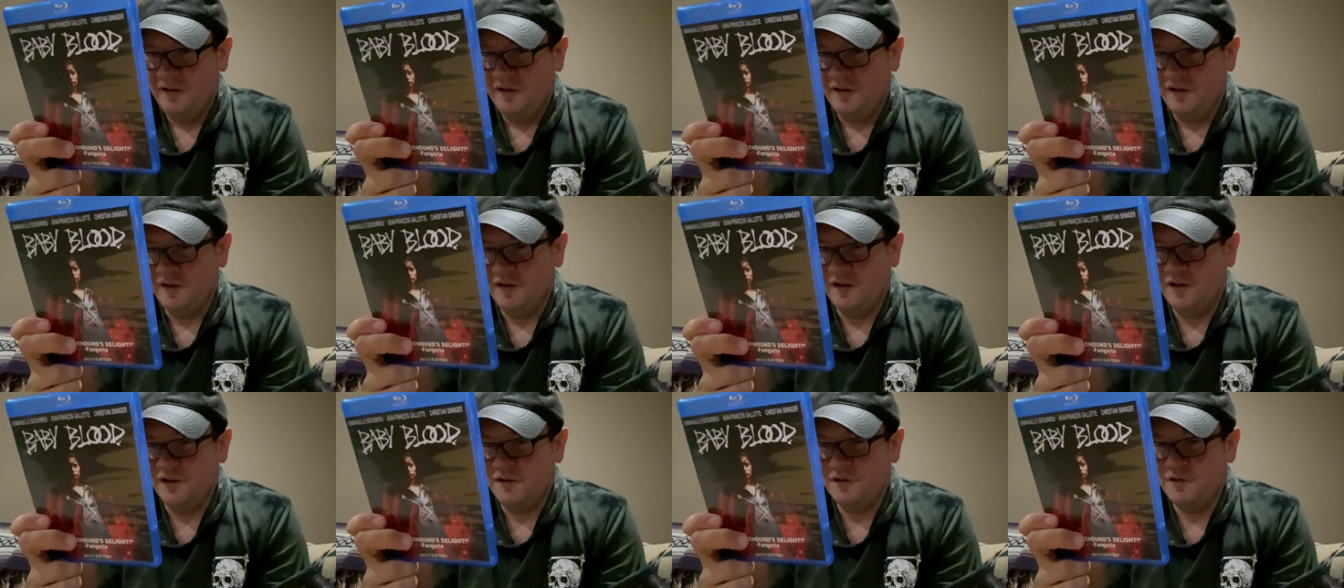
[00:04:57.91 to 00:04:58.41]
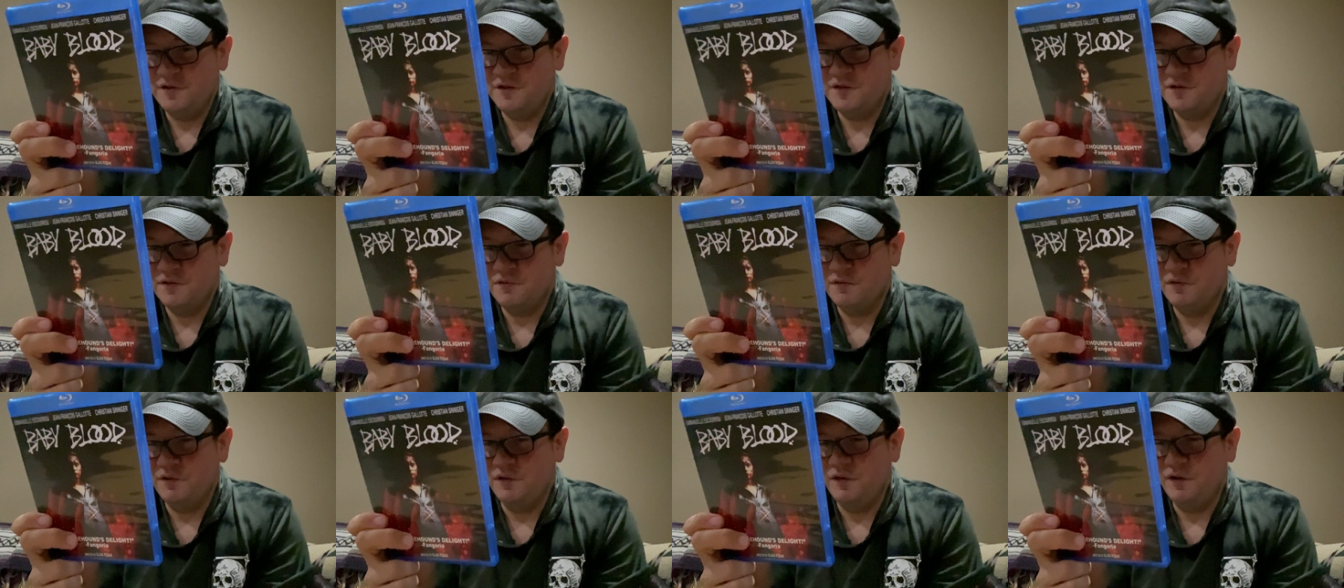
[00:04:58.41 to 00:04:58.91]
Uh, this is a
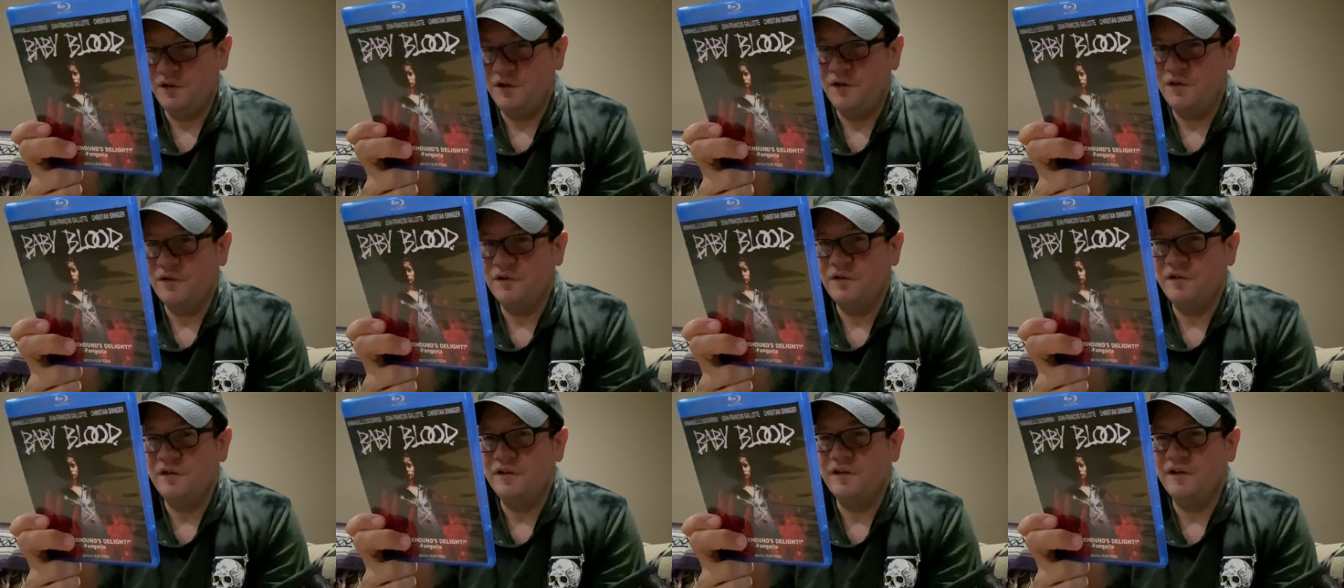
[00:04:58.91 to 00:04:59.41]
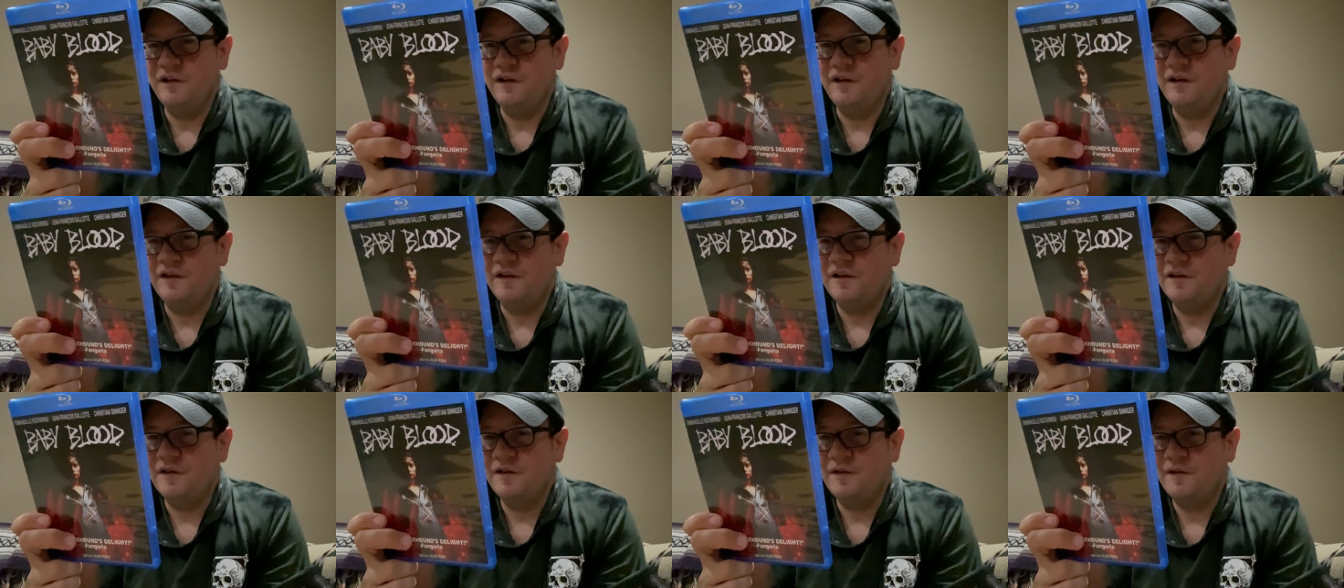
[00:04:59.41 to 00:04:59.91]
really good like
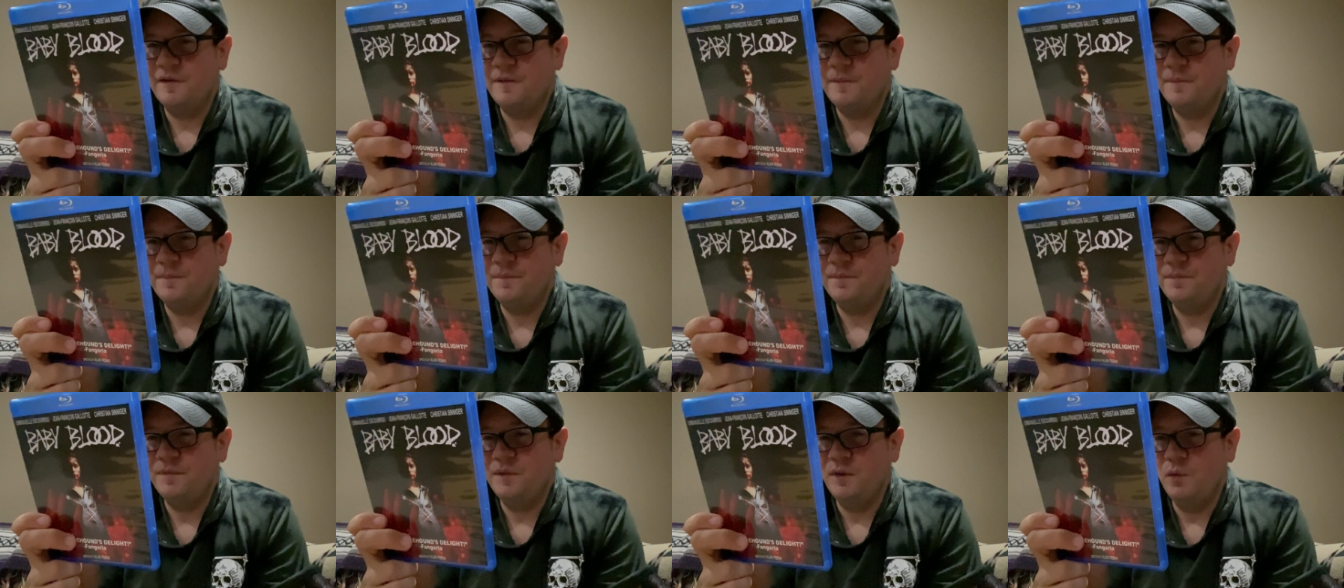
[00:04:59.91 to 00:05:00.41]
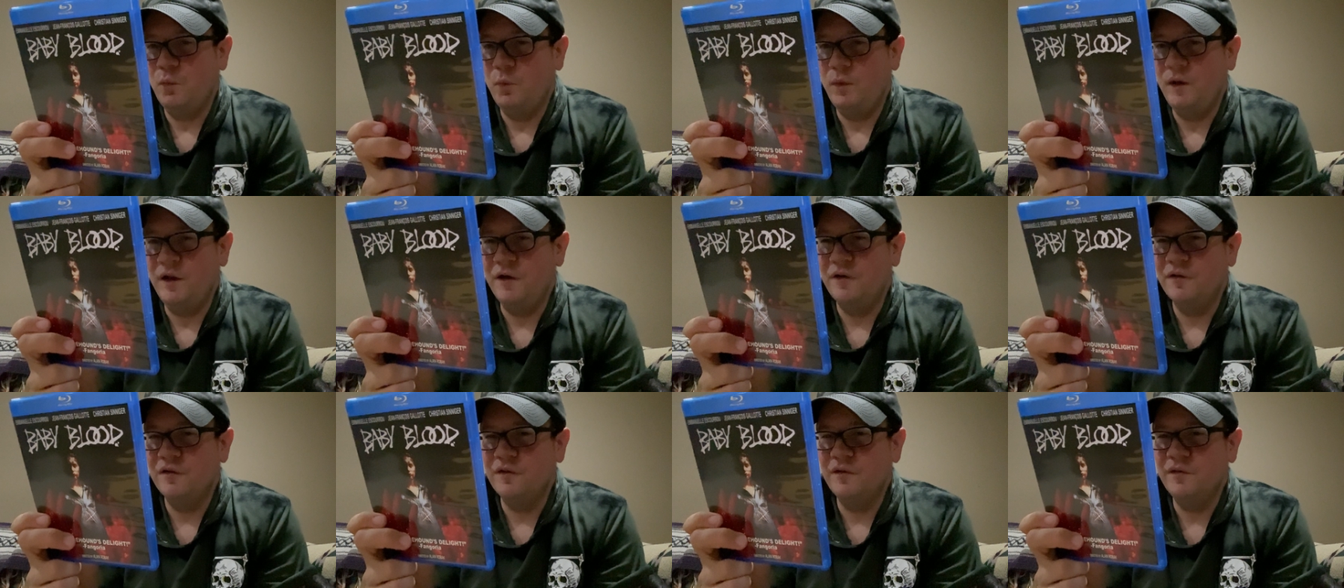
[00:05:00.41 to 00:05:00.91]

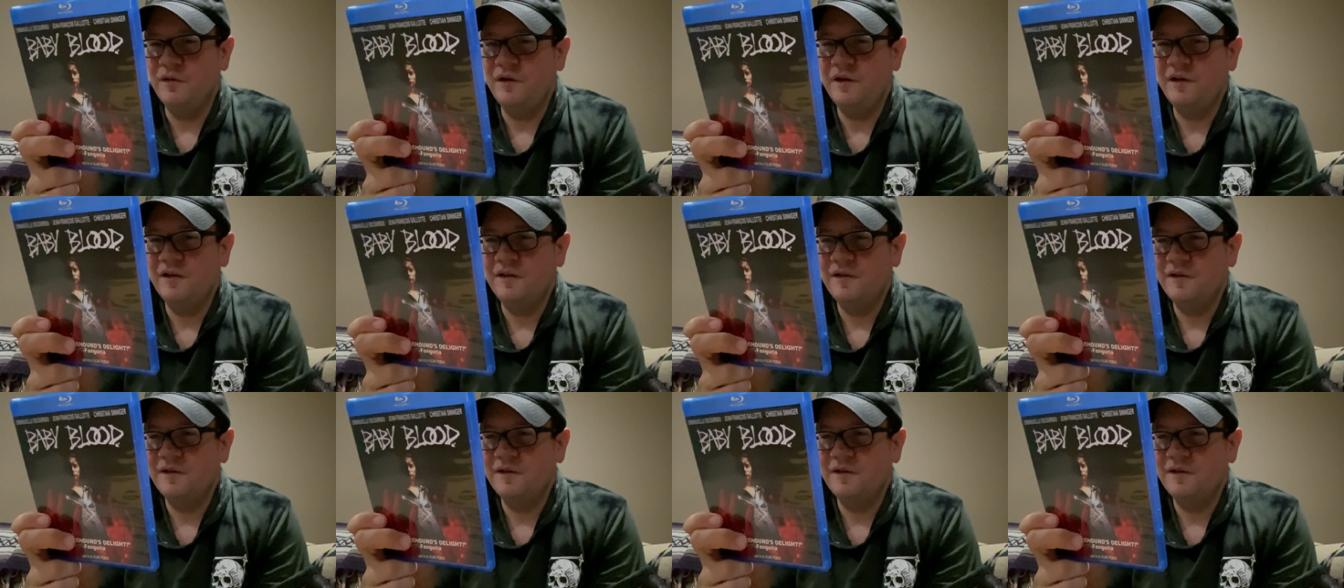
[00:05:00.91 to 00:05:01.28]
weird,